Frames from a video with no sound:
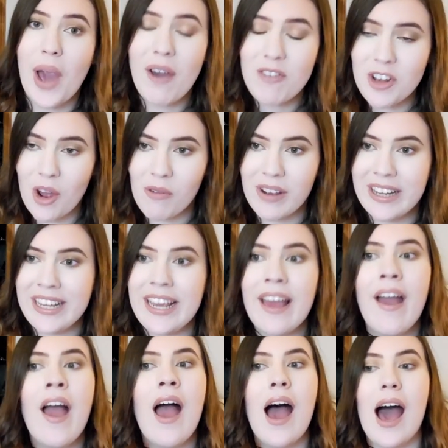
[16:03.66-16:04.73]
you haven't
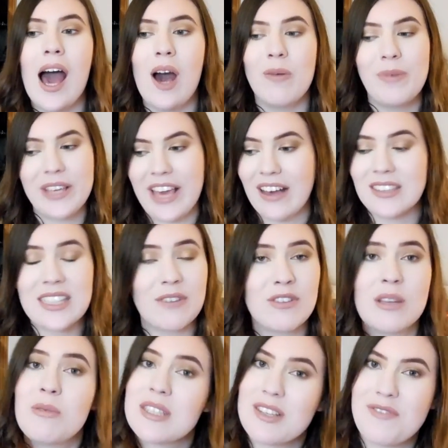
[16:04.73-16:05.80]
already. But yeah, it
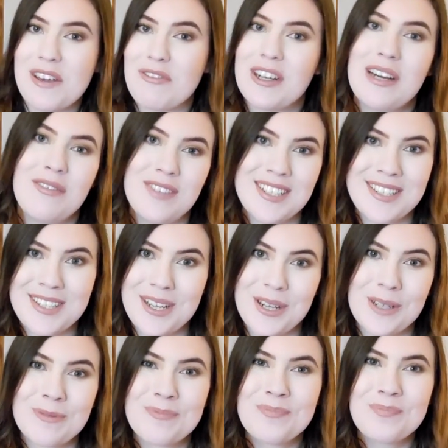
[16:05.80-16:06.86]
definitely was a favorite of this year.